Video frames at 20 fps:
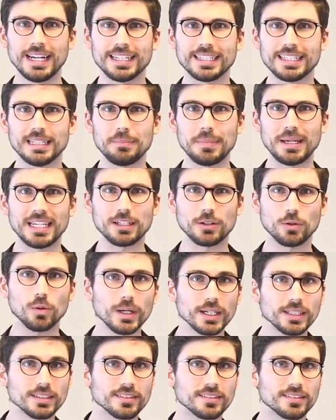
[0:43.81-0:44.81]
They make
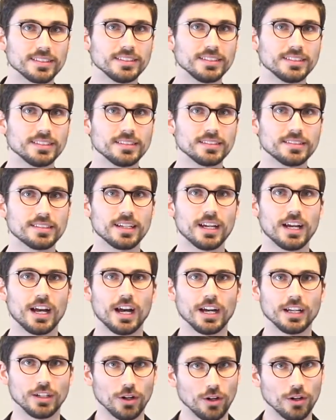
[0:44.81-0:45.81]
quick decisions
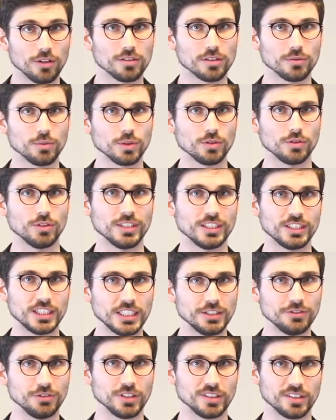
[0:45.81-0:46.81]
and also want to
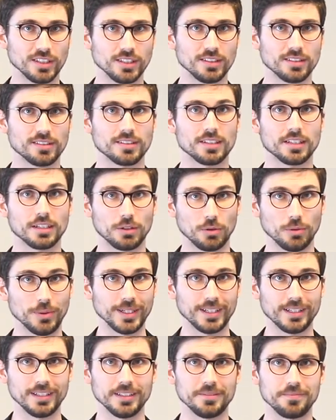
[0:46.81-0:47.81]
achieve results
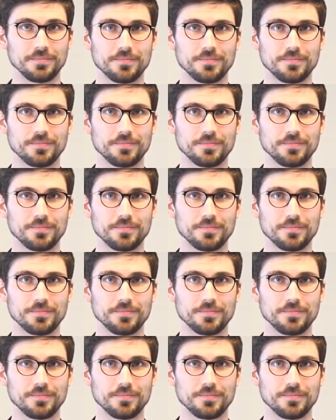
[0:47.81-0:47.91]
quickly.